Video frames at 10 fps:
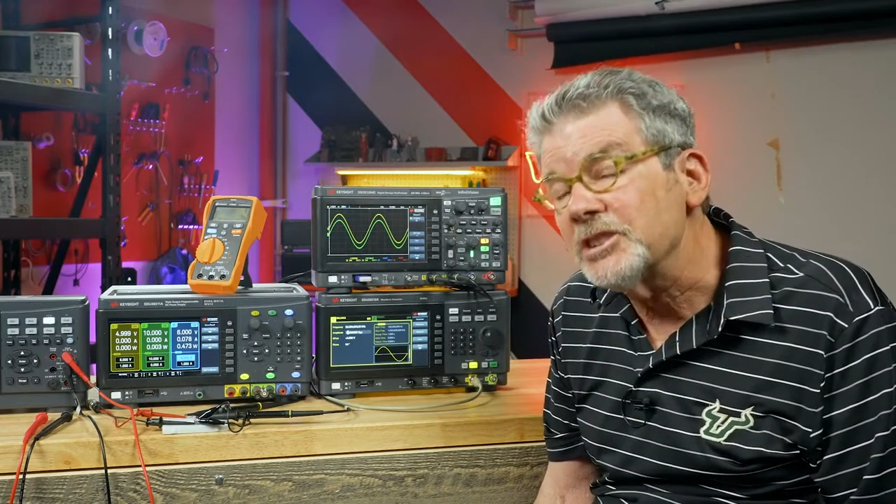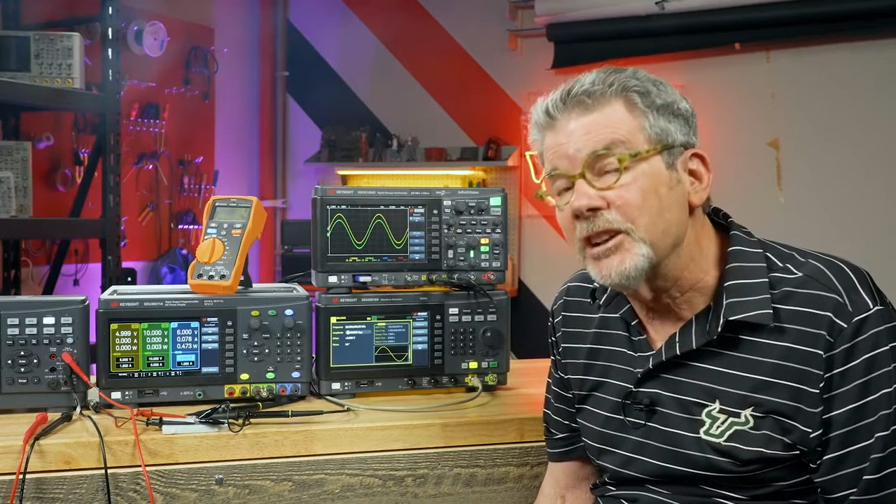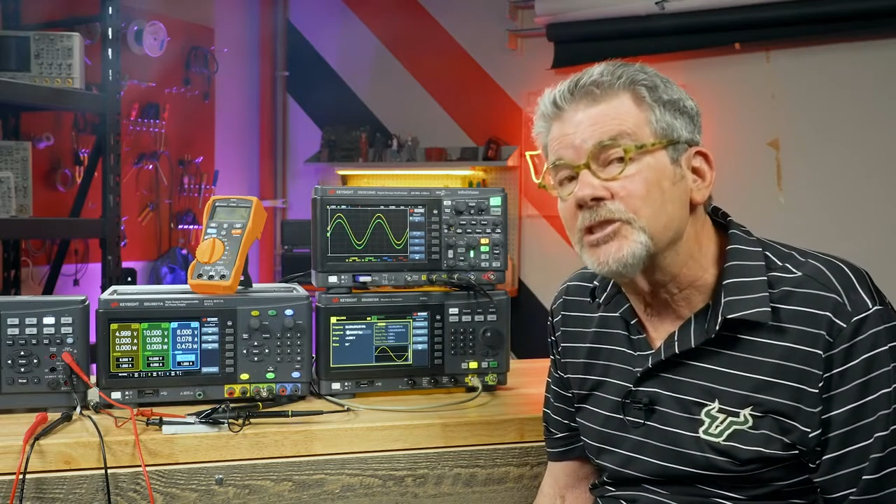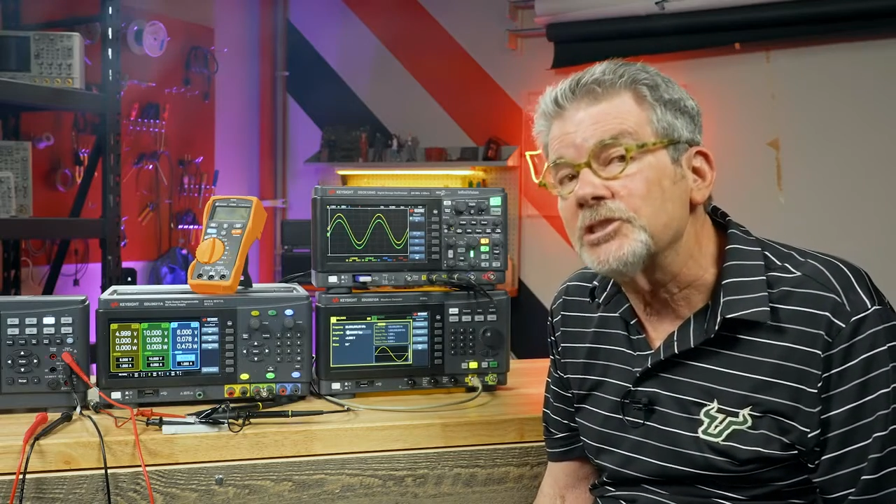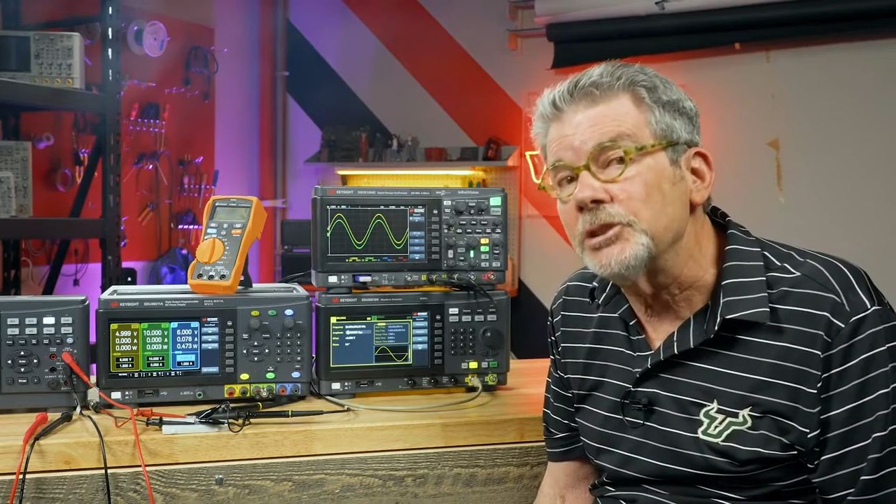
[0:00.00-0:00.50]

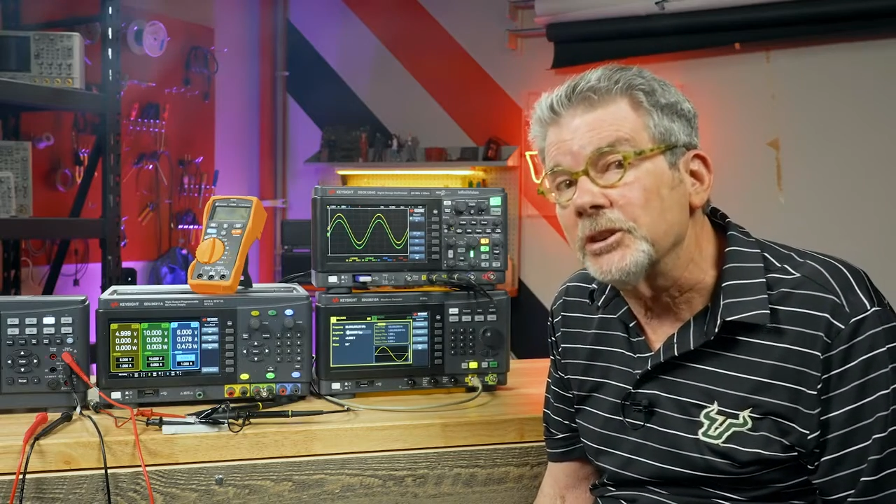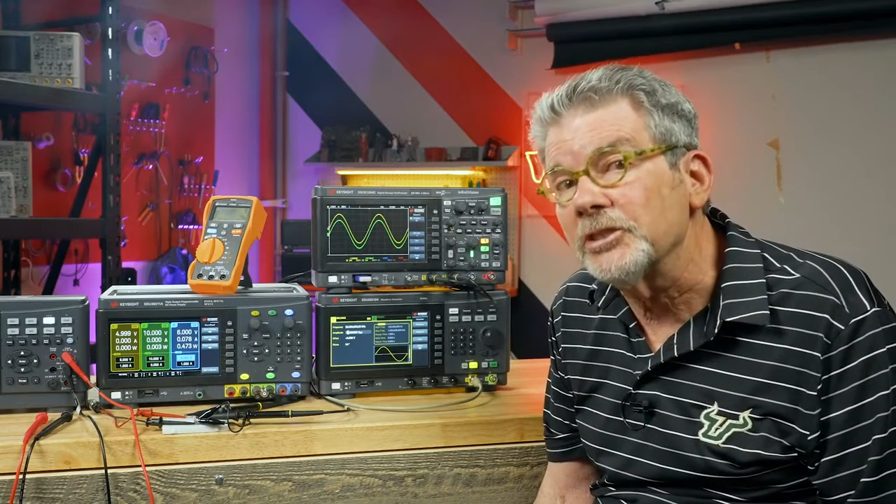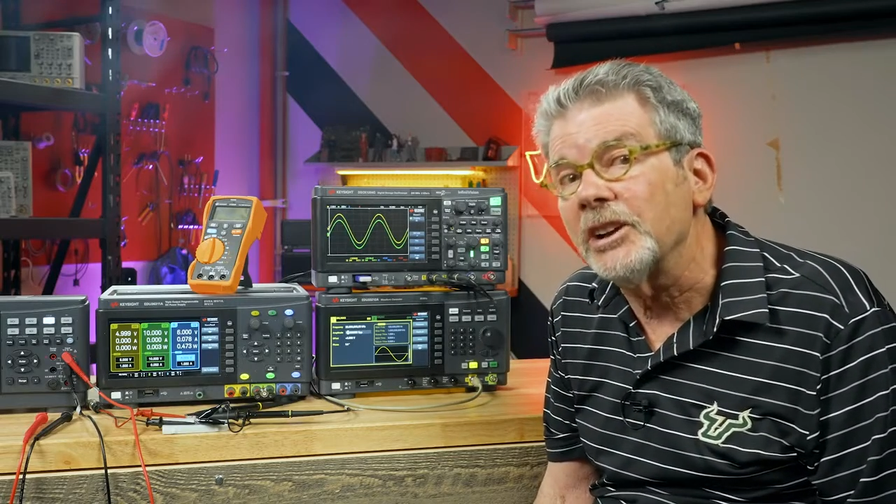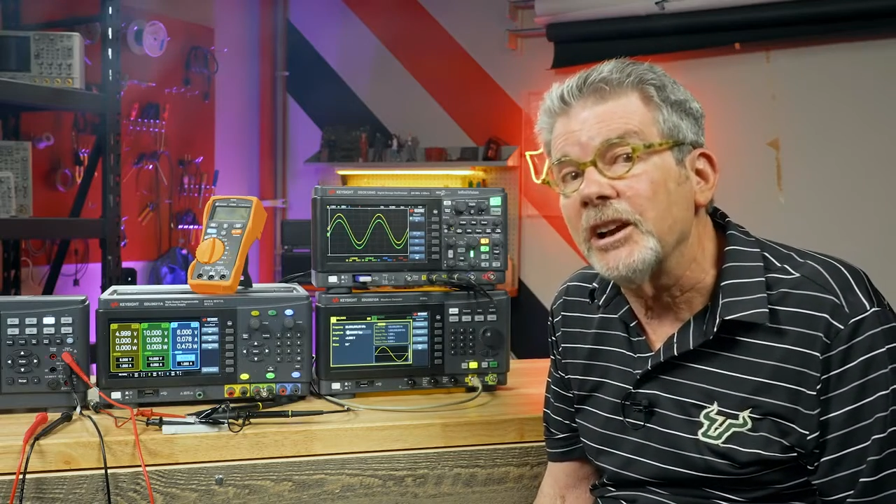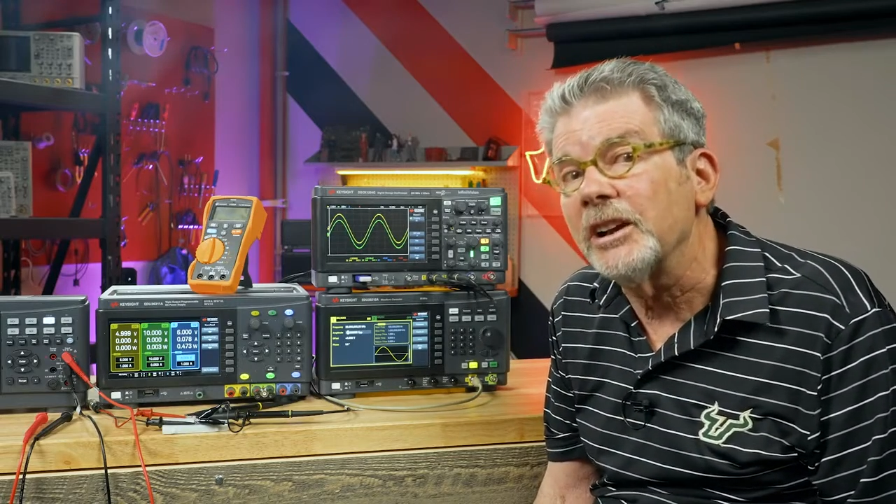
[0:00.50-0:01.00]
test your
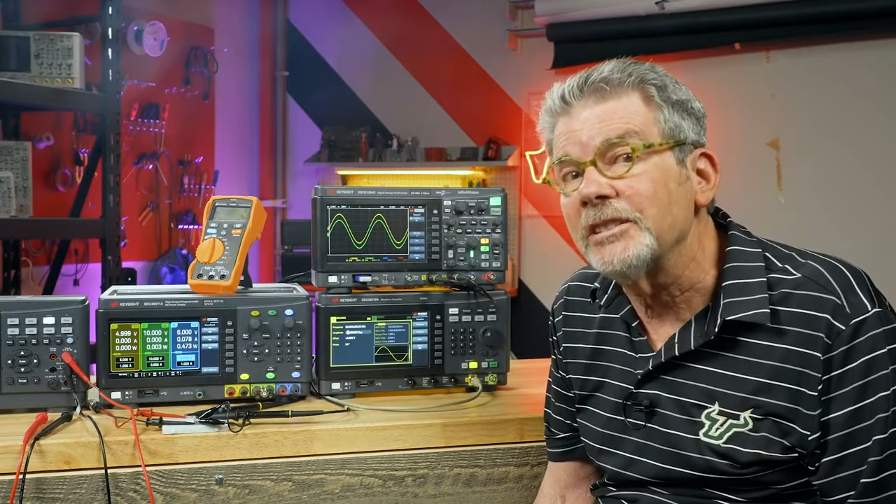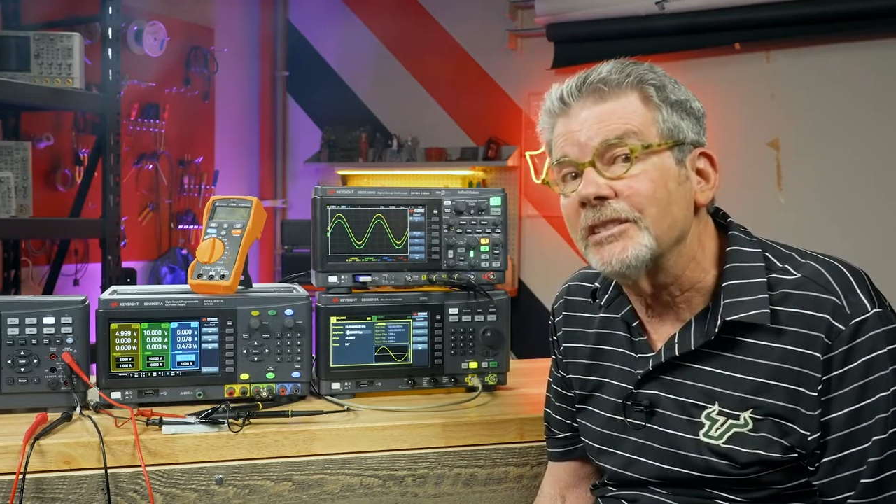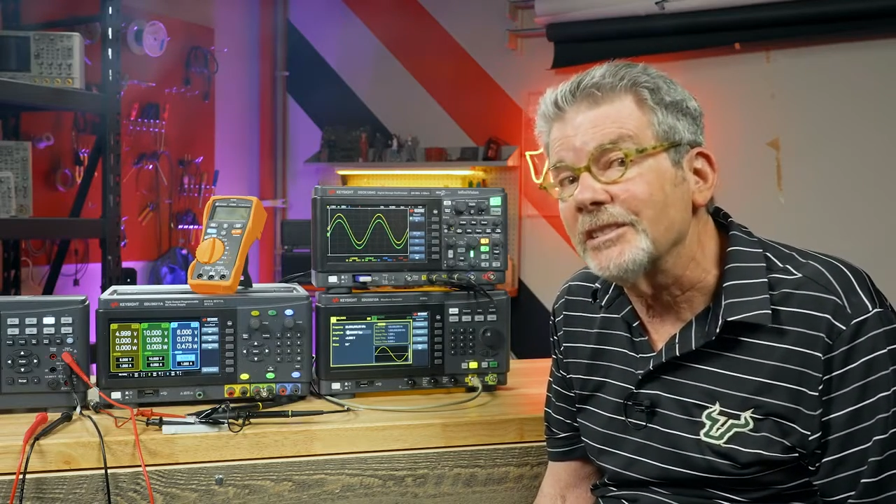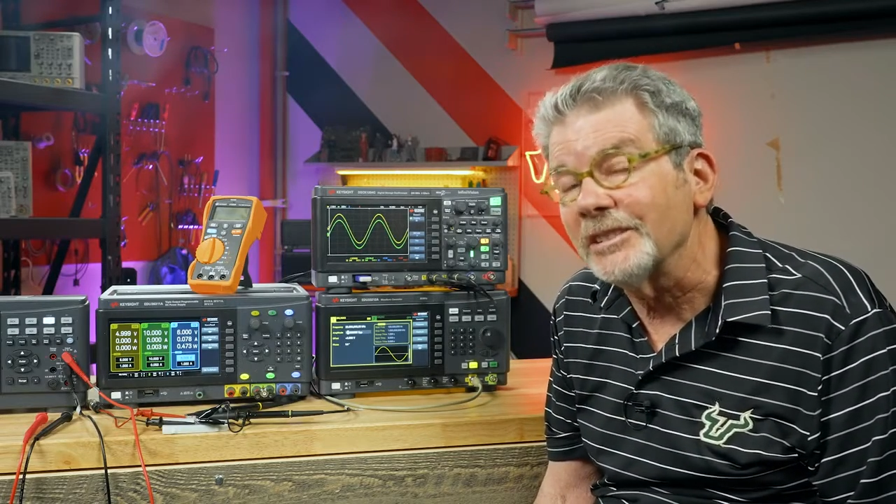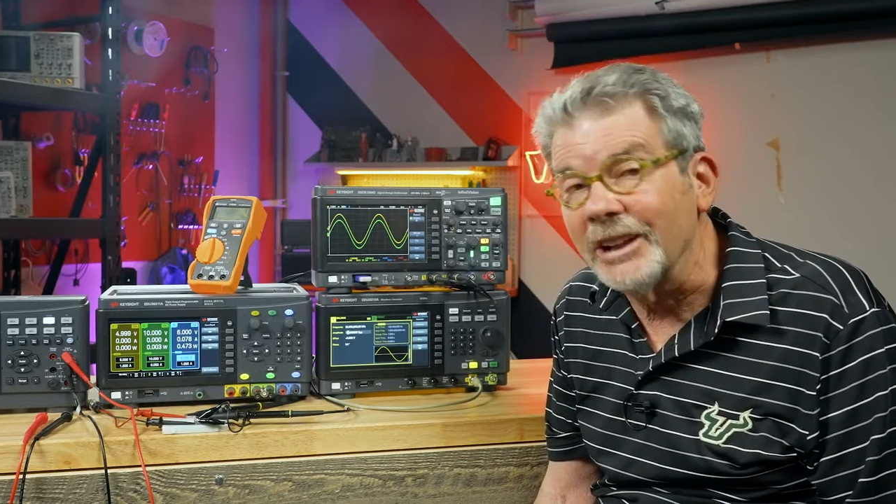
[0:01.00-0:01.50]
assigned